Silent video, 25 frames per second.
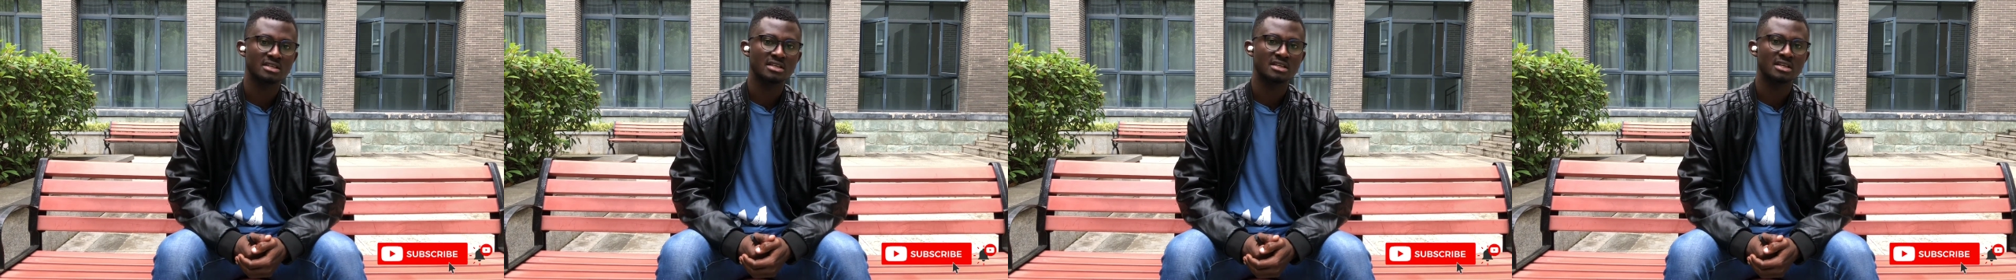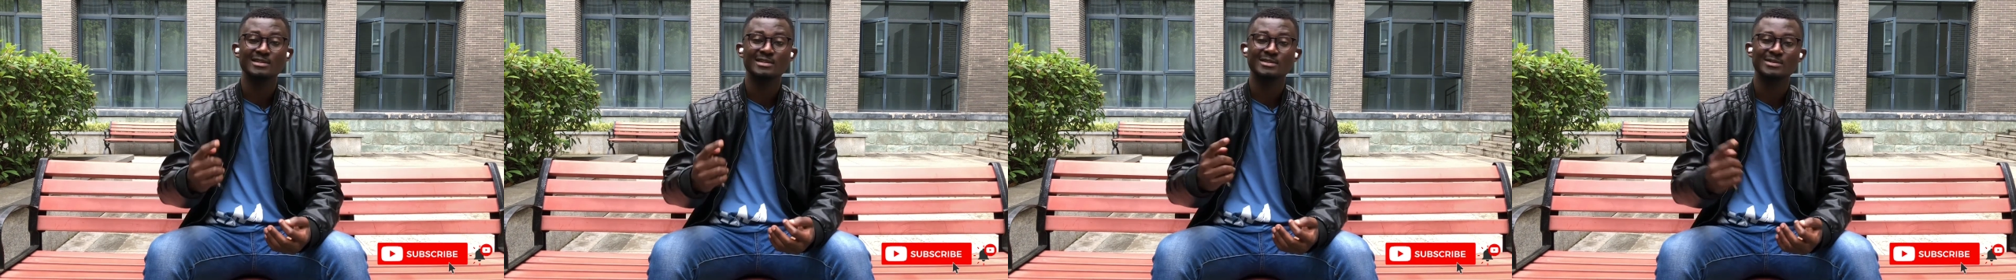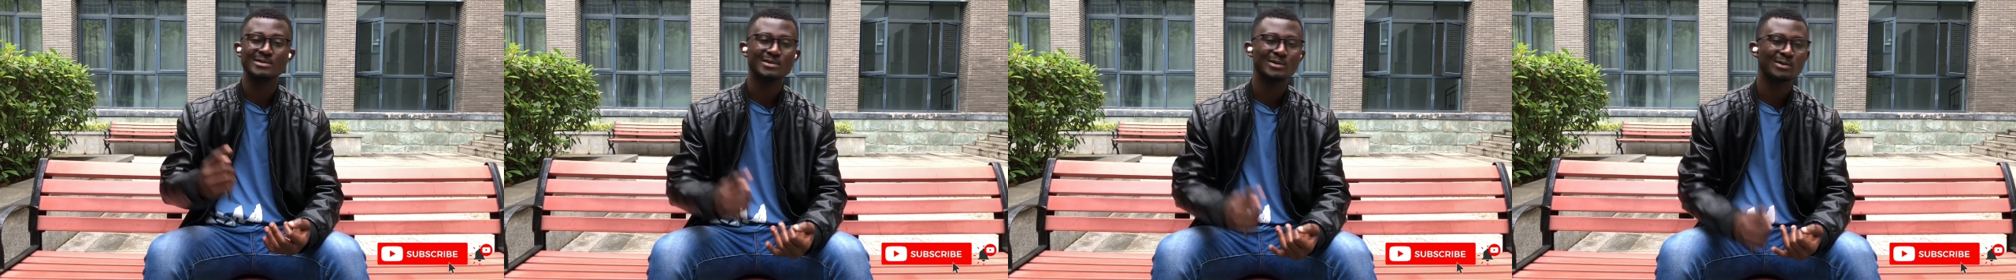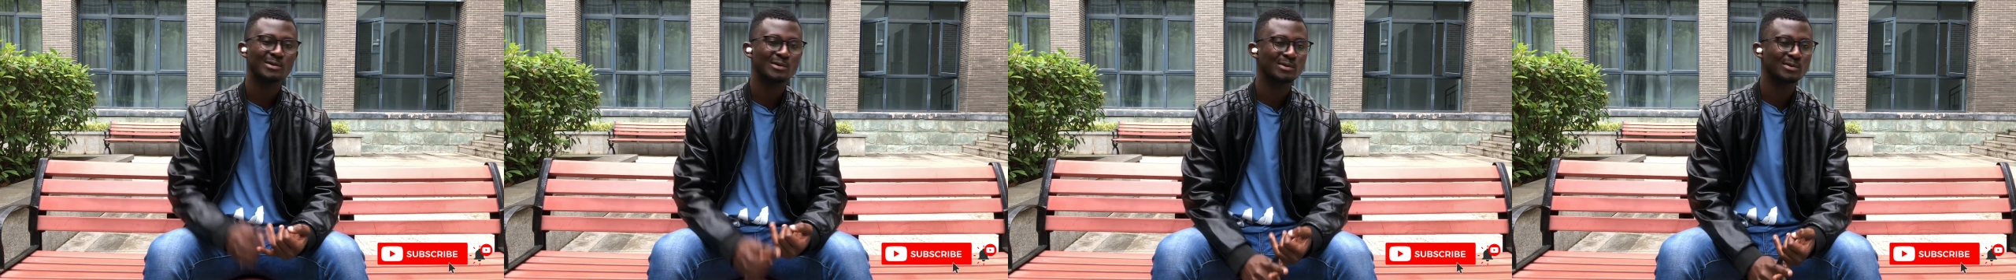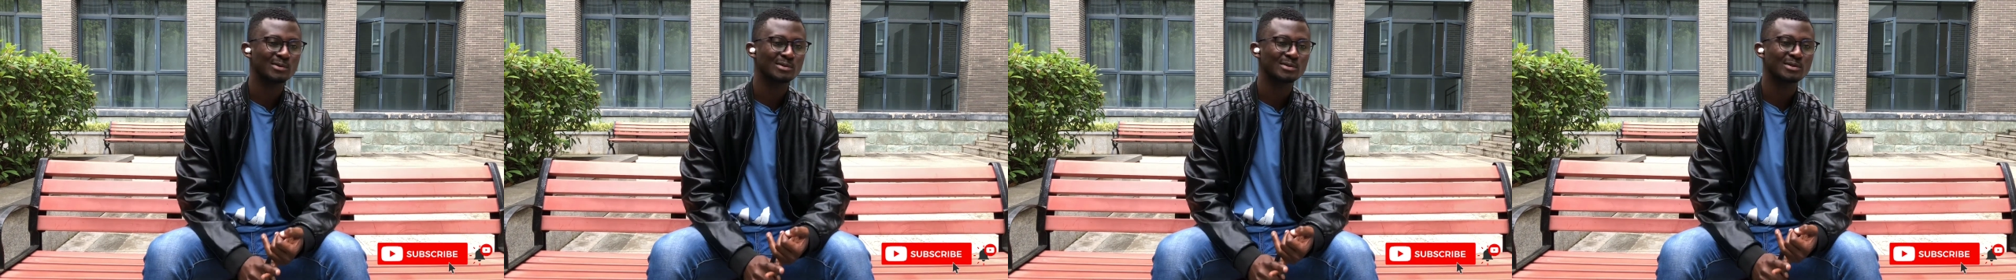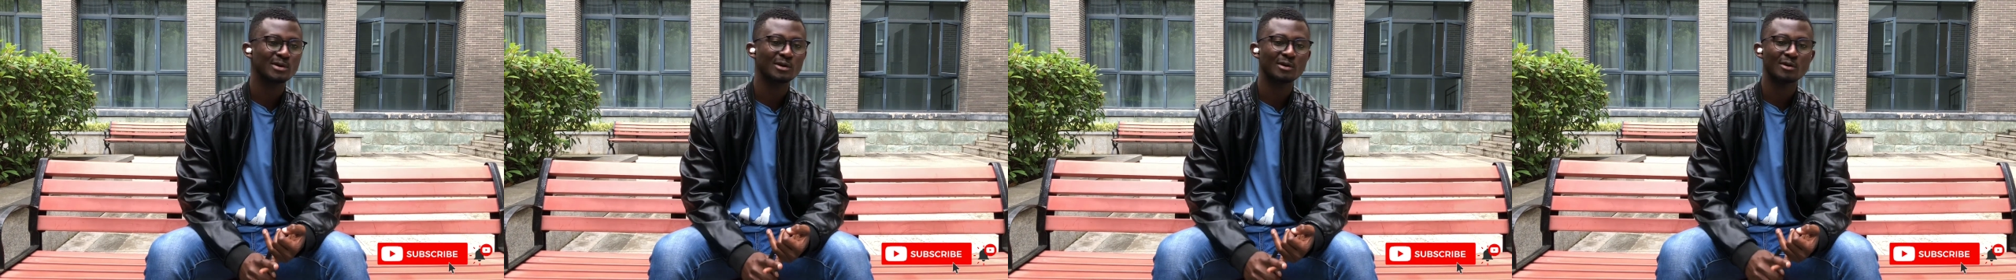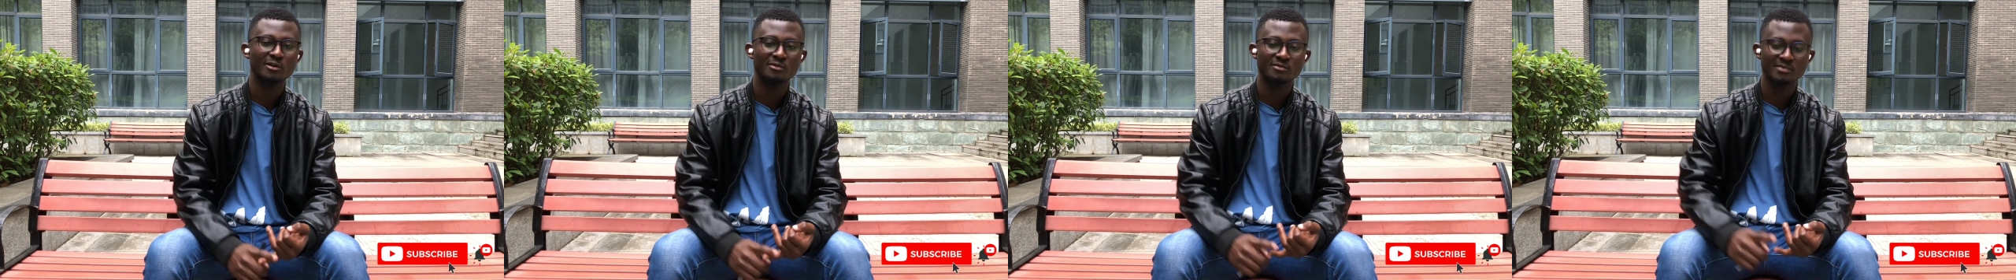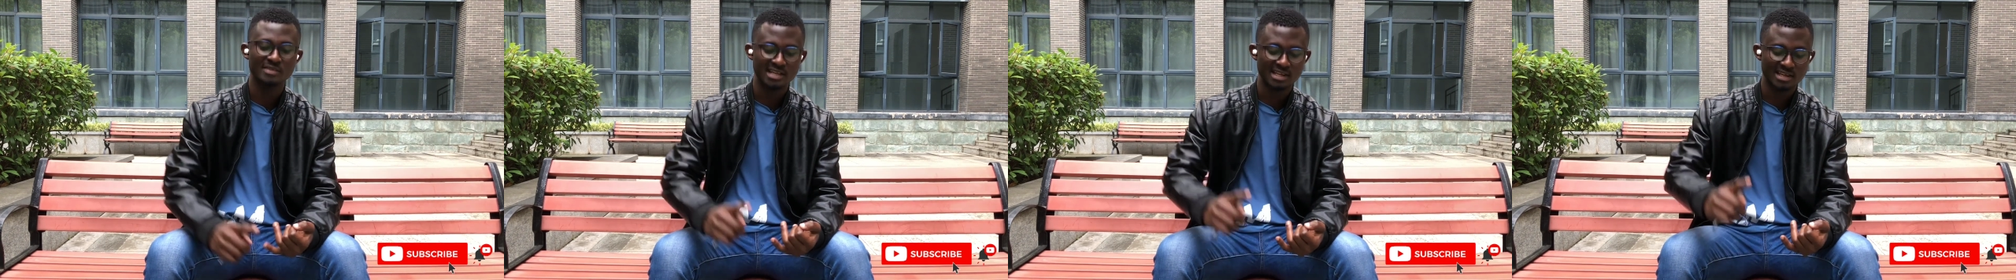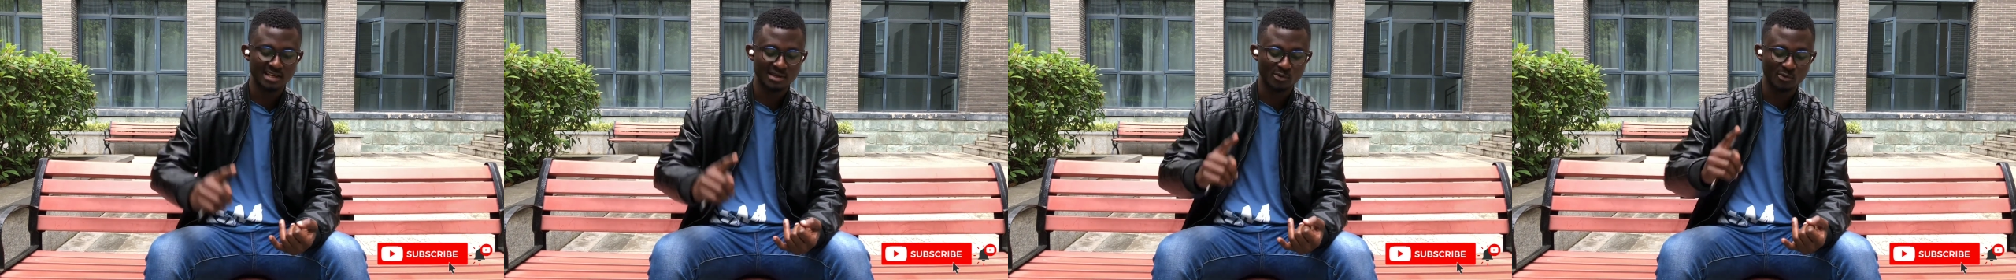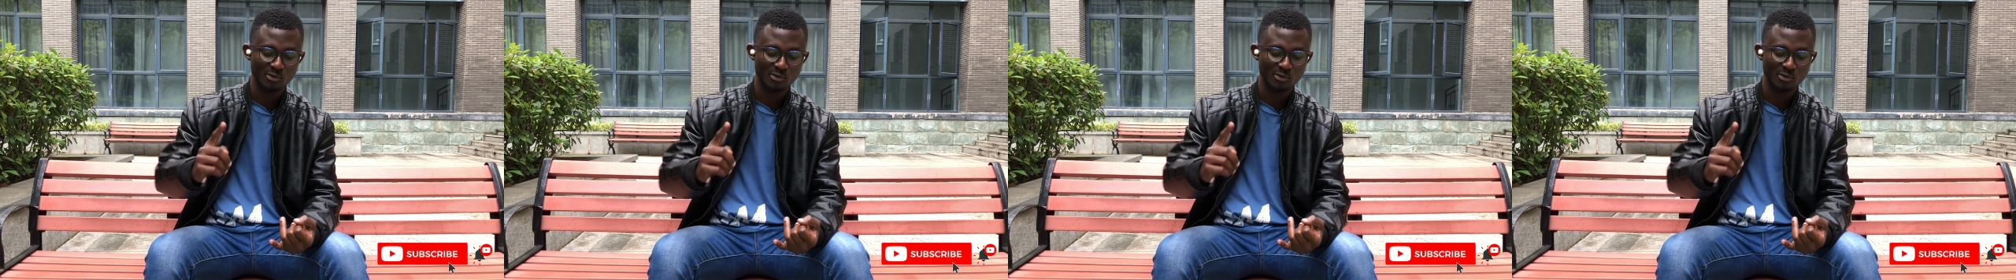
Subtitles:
And so talk of the